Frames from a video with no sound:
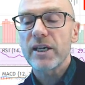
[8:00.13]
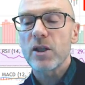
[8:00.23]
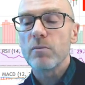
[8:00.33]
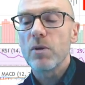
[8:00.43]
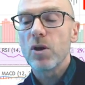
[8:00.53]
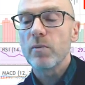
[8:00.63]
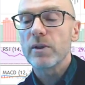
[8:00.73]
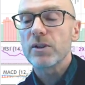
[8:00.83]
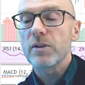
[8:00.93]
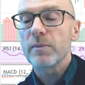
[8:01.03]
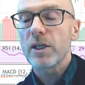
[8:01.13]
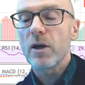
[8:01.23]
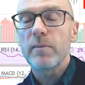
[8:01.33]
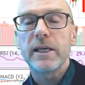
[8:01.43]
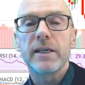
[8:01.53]
at the moment, and
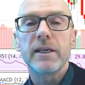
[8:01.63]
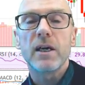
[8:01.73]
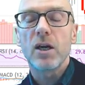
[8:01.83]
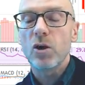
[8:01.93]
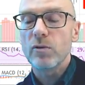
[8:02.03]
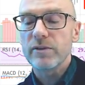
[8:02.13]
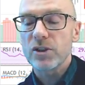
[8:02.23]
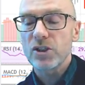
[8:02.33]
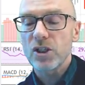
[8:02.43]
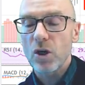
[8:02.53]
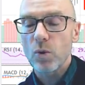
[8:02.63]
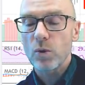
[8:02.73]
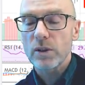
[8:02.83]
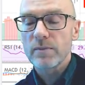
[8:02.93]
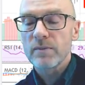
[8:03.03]
becoming
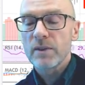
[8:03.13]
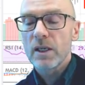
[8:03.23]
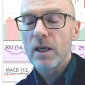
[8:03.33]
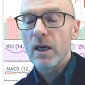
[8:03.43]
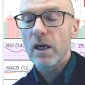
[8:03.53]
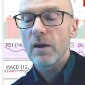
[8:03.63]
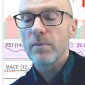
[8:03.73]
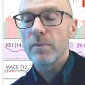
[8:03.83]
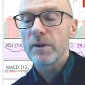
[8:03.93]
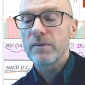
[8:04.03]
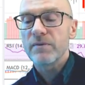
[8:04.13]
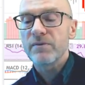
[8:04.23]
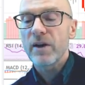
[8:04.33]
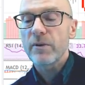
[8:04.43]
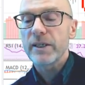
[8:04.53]
oversold. But
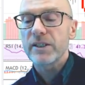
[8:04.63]
very